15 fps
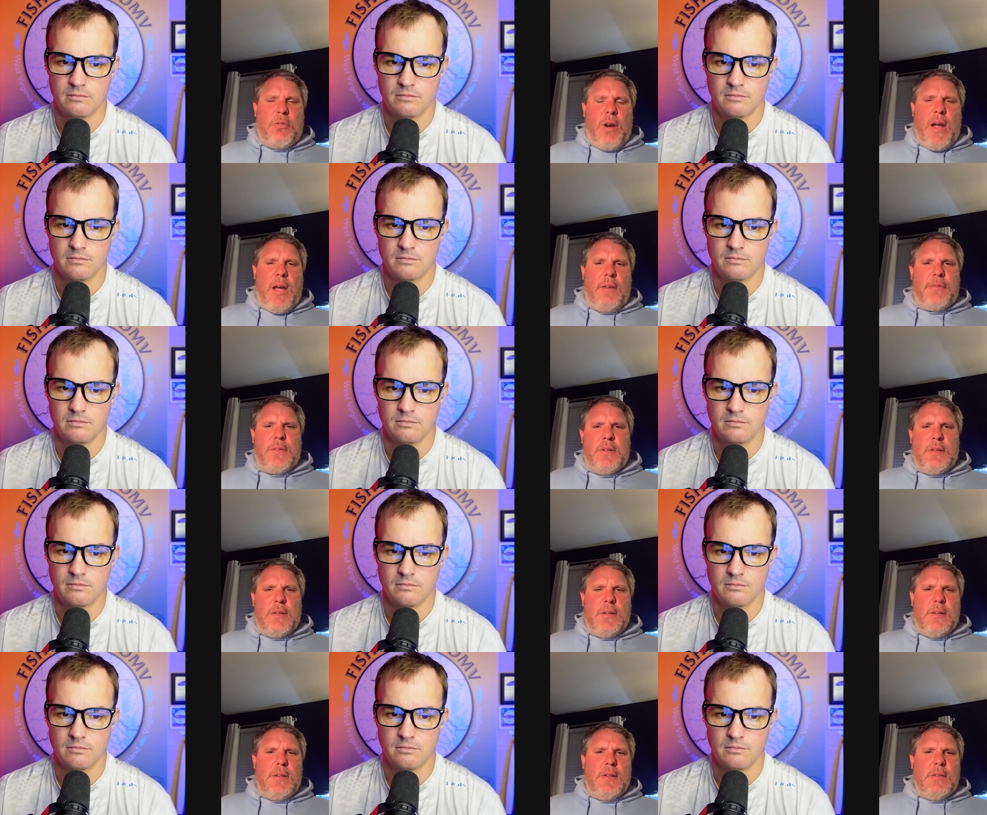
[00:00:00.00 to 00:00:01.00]
Speaker 1: Lucky
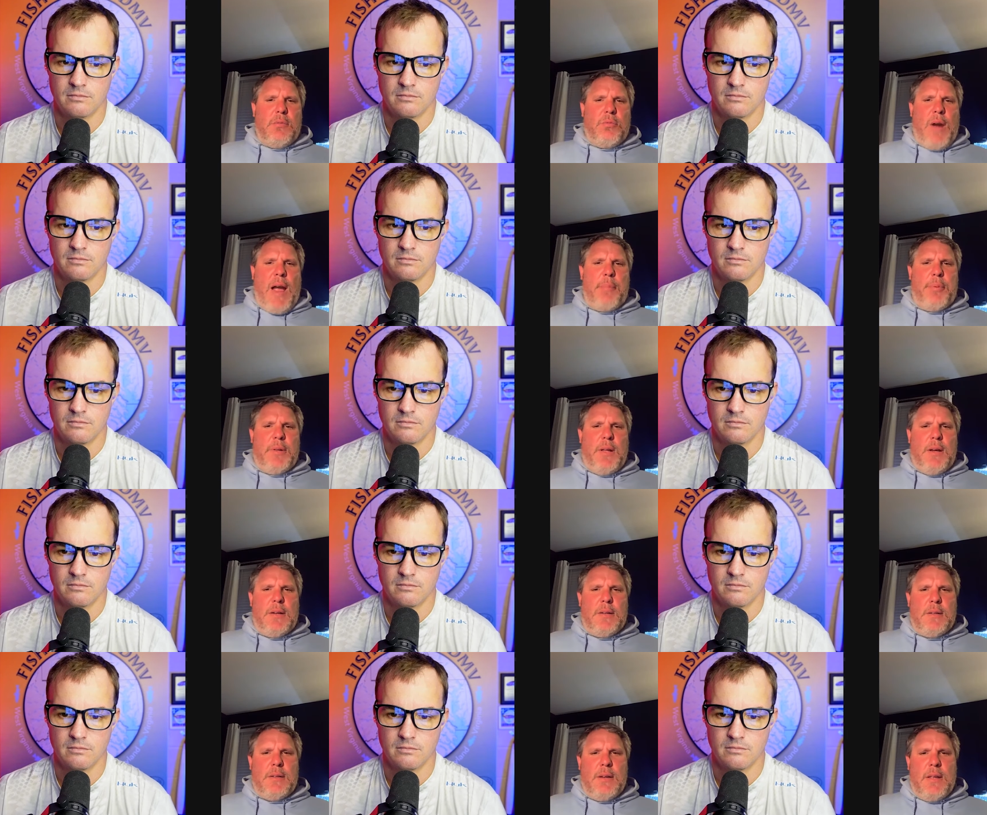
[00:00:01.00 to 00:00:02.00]
Craft,
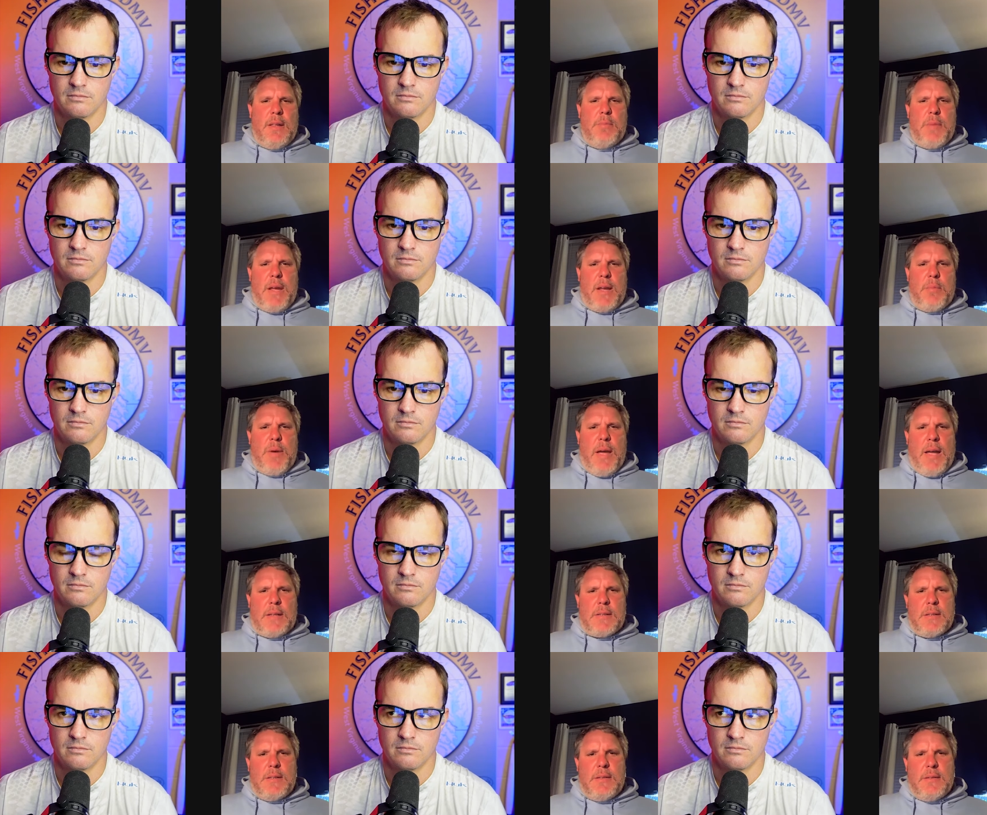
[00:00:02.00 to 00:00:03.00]
Rapala, and then
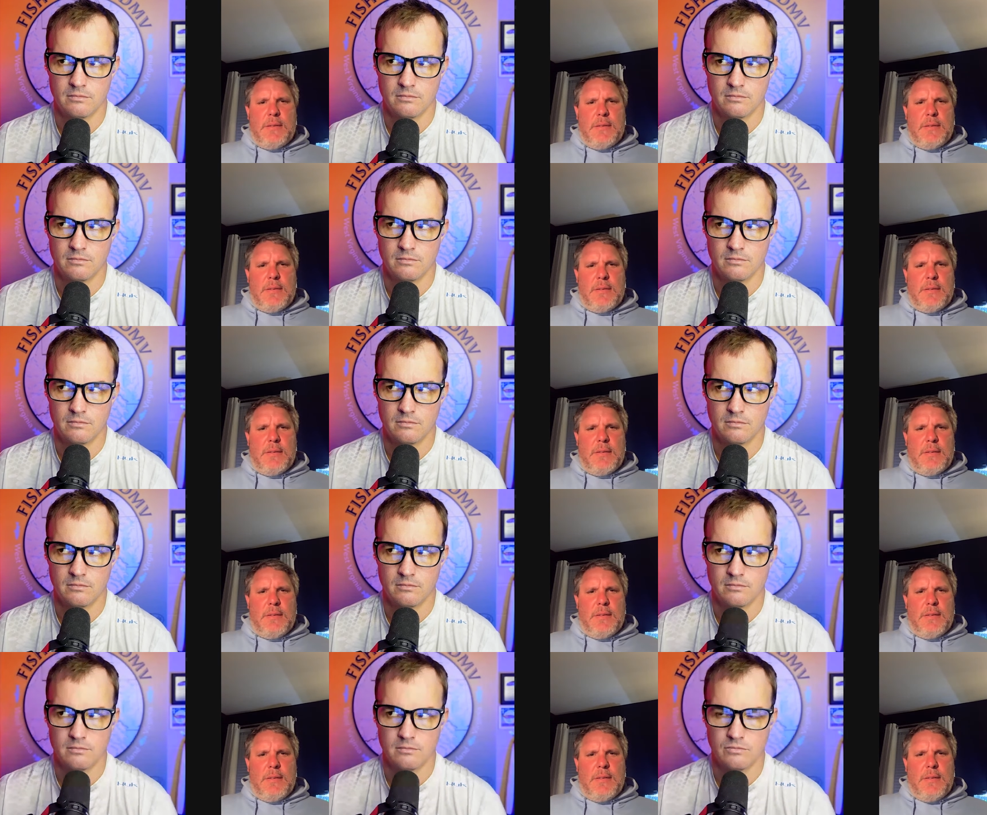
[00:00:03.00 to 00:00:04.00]
Mega Bass.
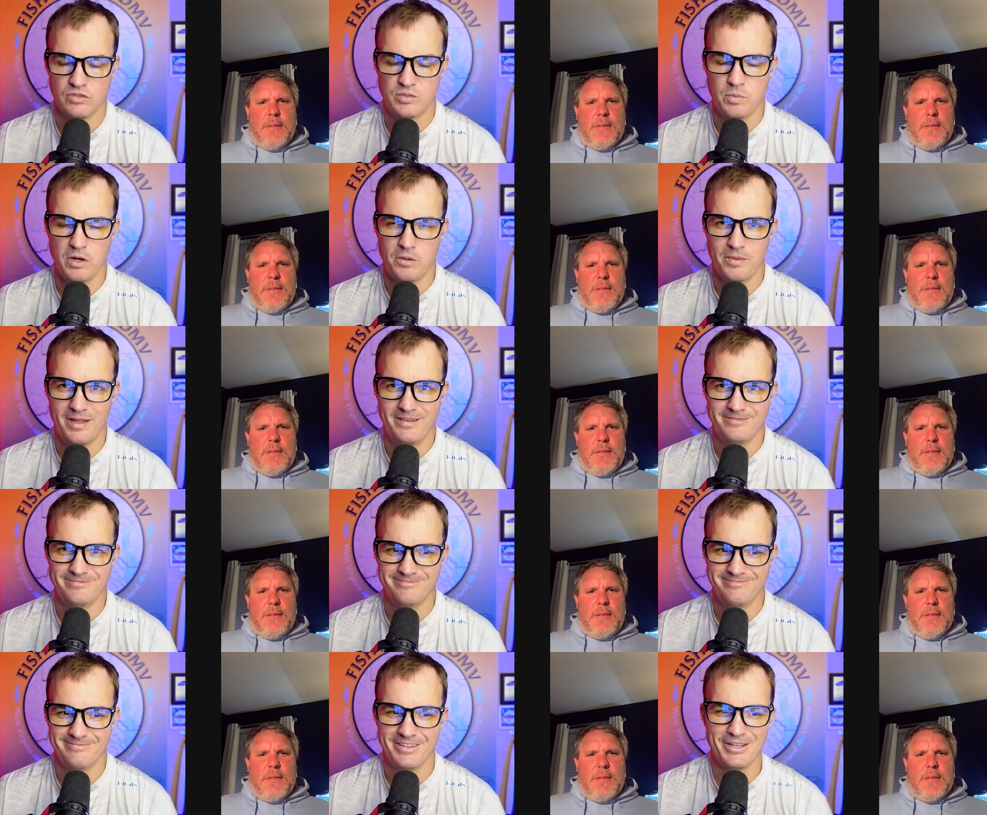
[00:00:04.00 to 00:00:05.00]
Speaker 2: Spinnerbait,
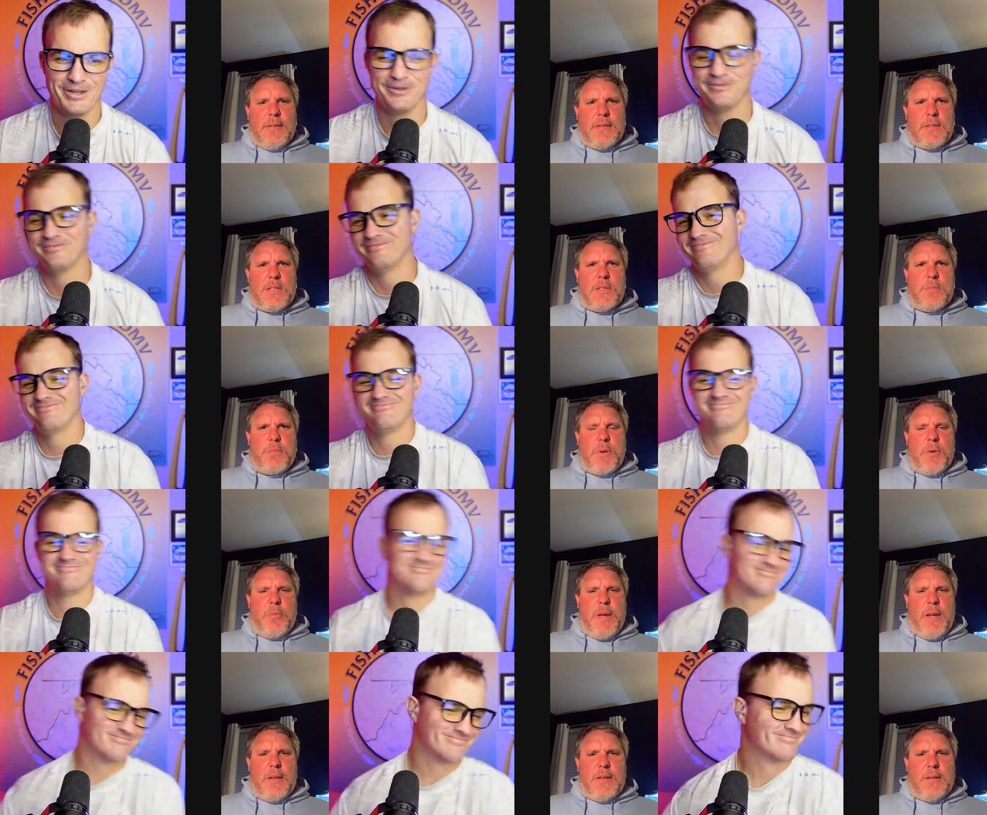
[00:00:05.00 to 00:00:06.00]
go.
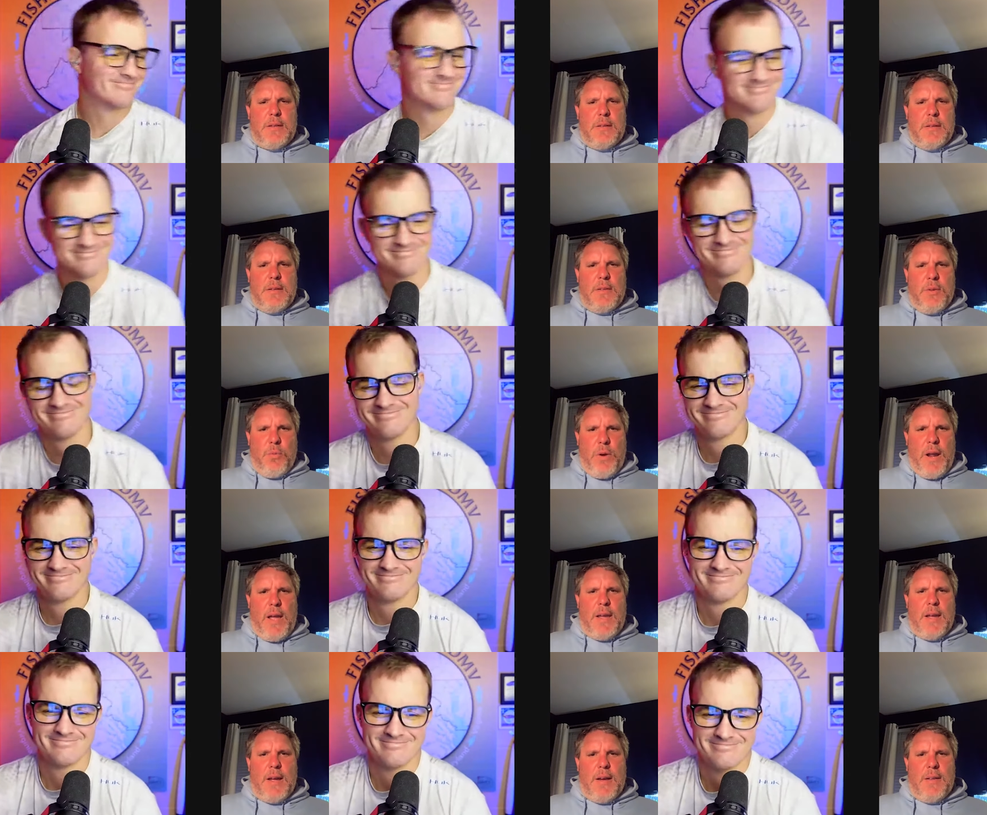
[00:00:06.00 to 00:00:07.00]
Speaker 1: Spinnerbait,
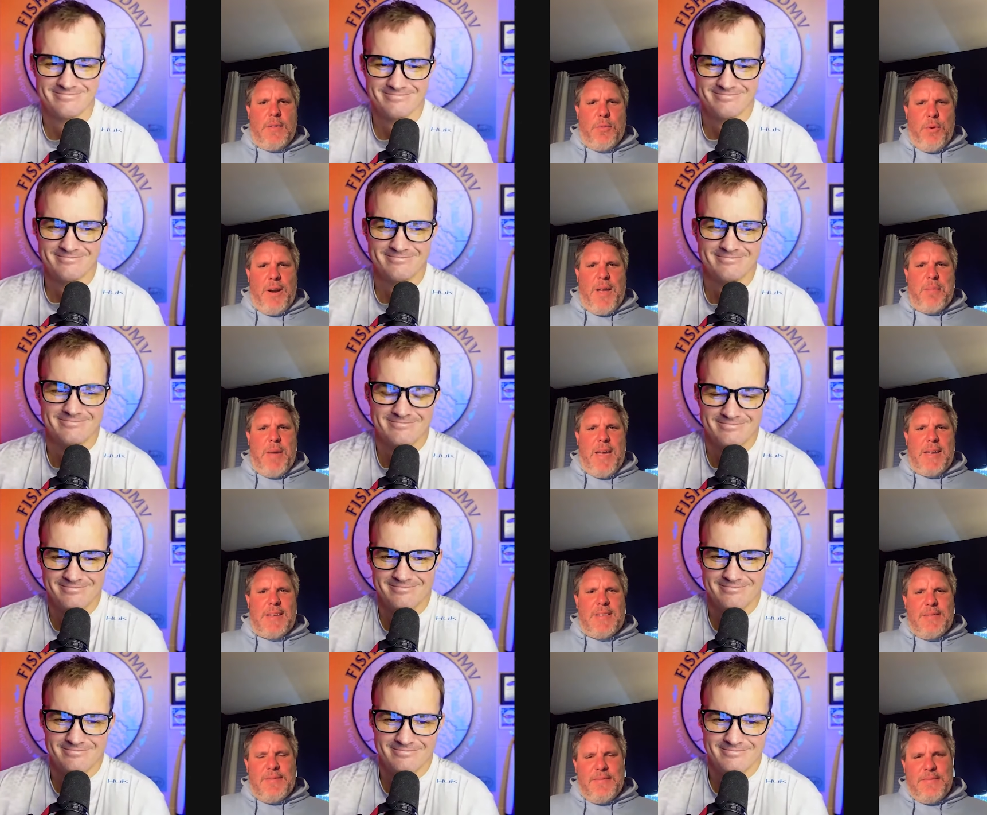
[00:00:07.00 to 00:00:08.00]
the one I
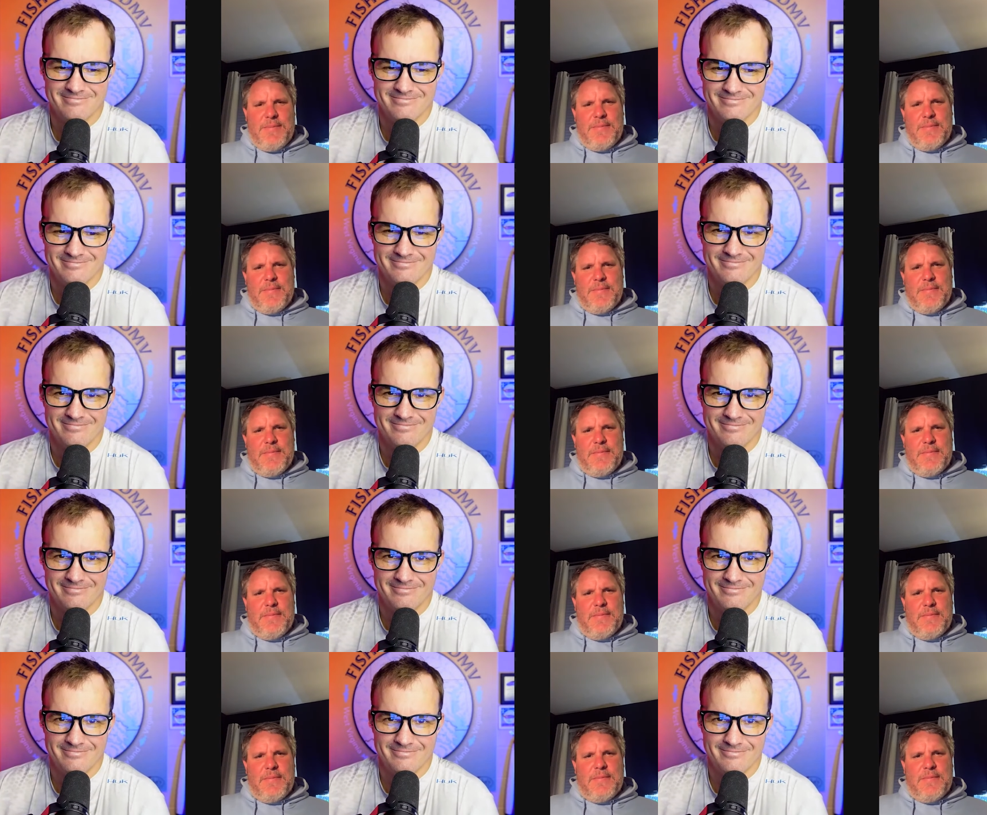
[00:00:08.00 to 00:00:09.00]
Speaker 2: make.
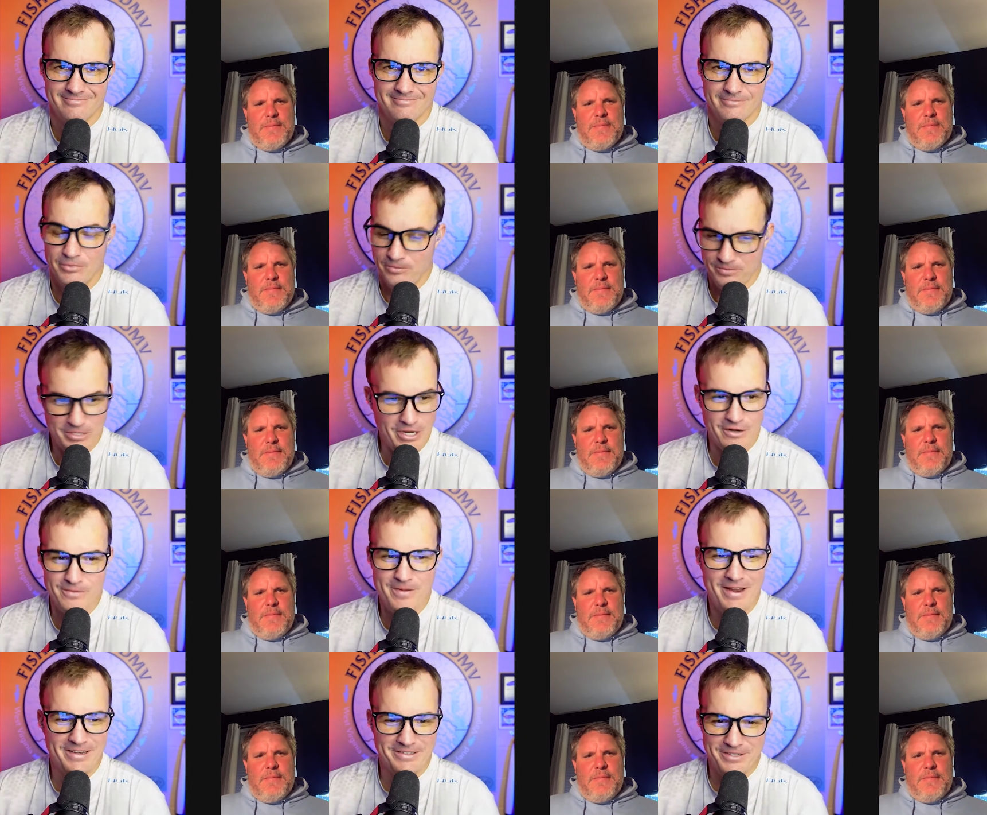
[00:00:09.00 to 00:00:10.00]
Well, talk about it,